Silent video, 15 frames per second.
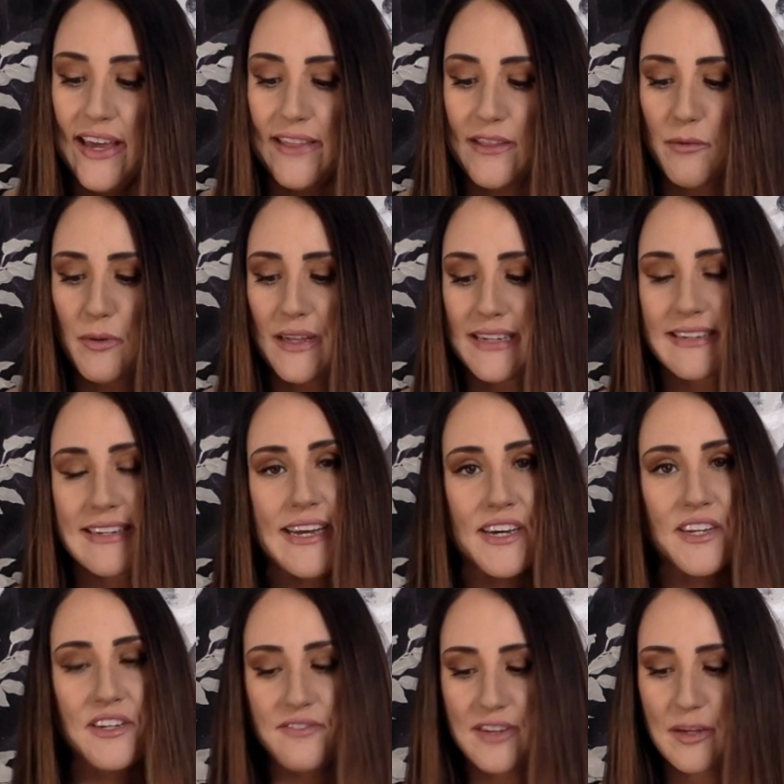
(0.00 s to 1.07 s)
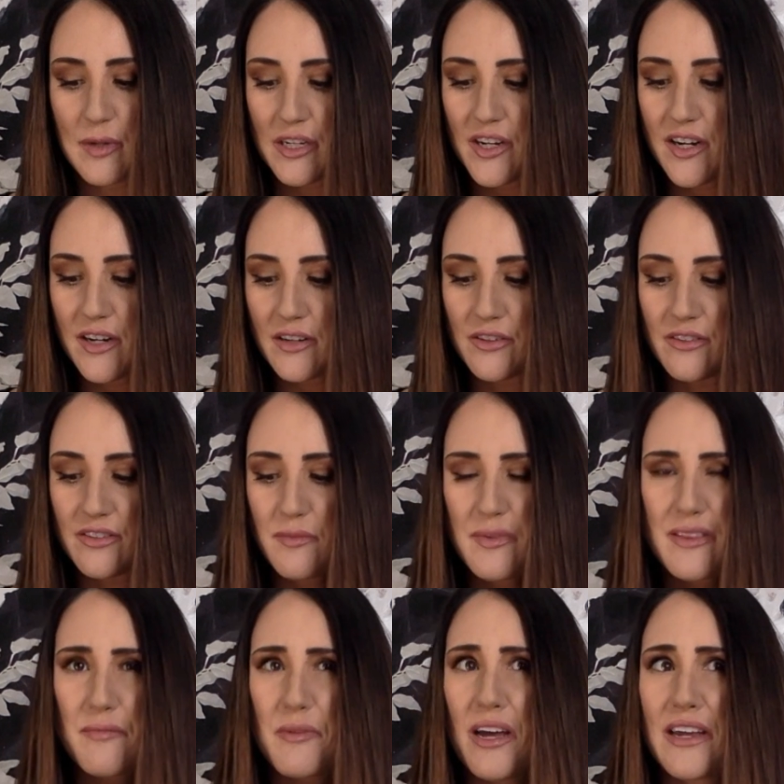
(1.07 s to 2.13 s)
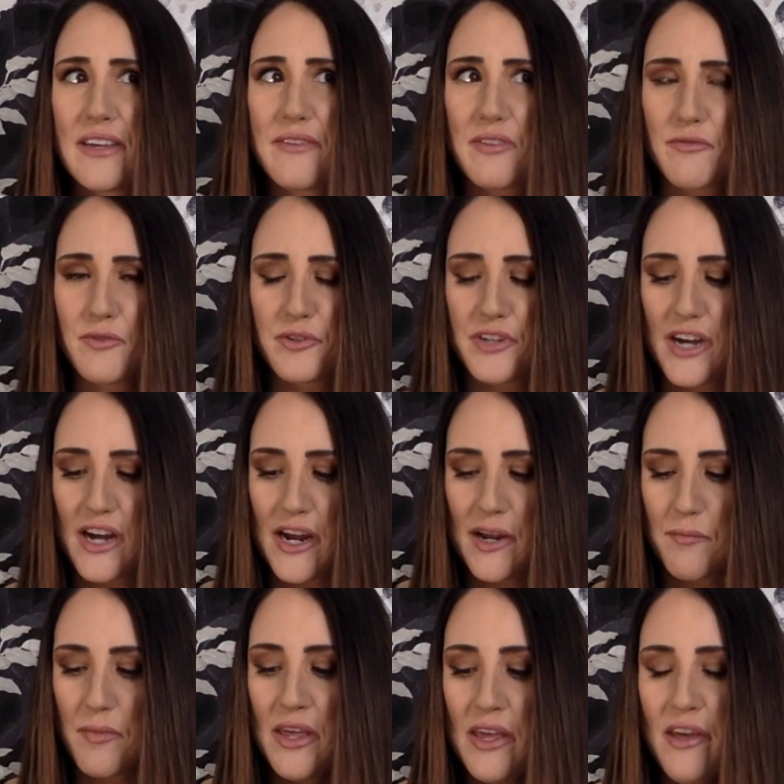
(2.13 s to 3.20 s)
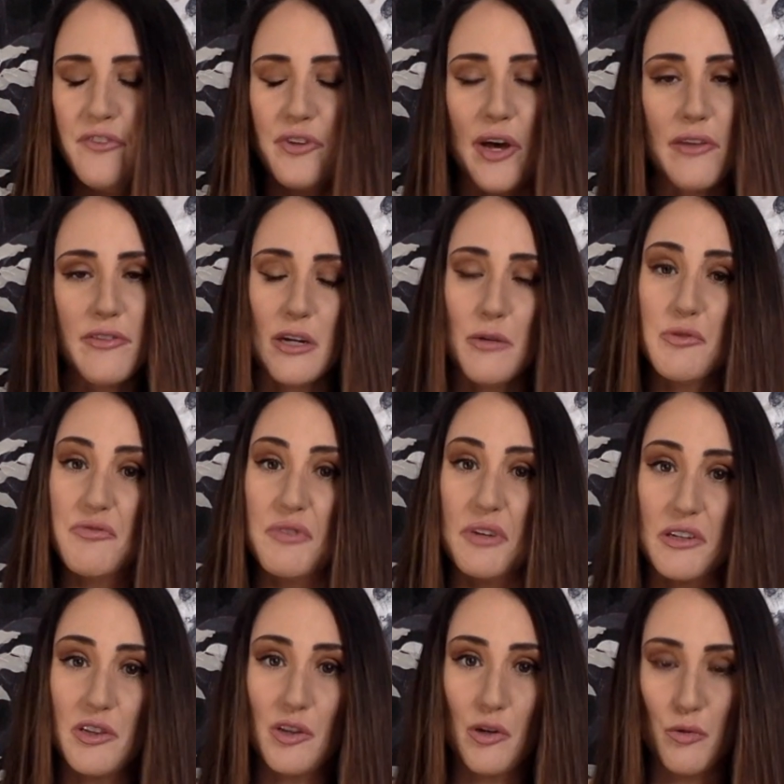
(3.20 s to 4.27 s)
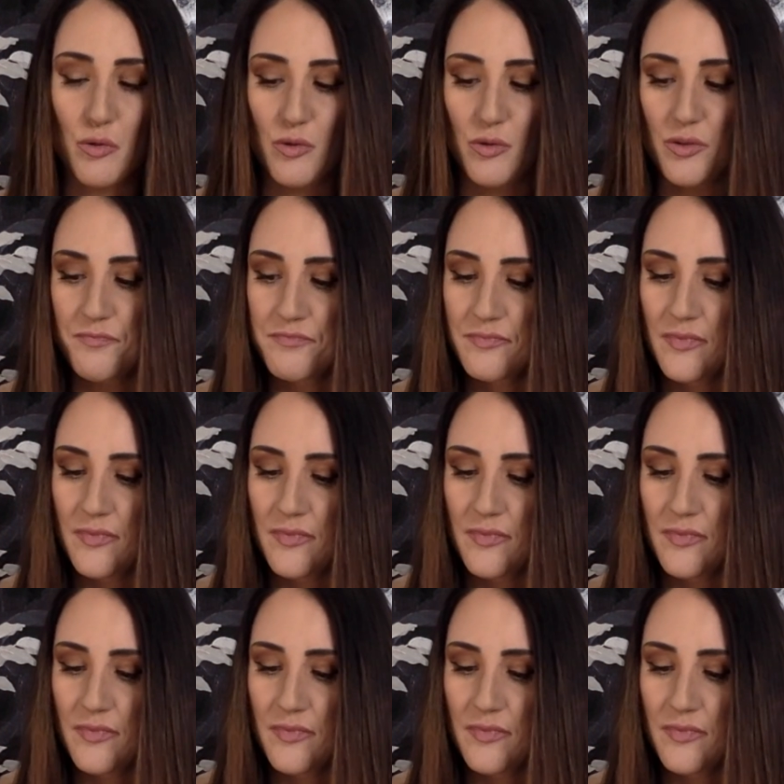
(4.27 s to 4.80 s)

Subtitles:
and there were town and family doctors, some of them not even full-time. So healthcare was very local.